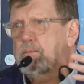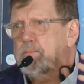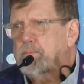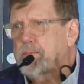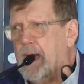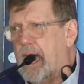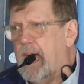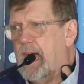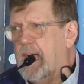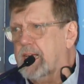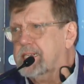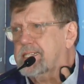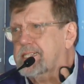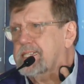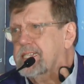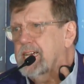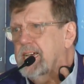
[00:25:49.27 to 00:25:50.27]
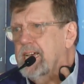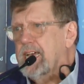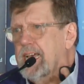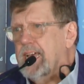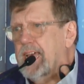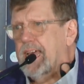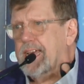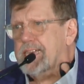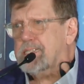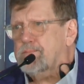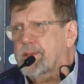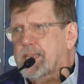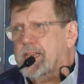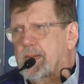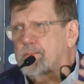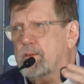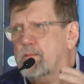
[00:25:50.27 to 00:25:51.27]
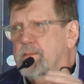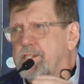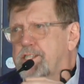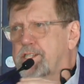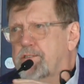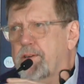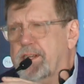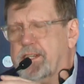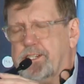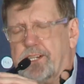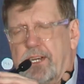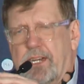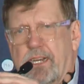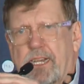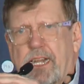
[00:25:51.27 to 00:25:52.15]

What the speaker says: box has become a restriction,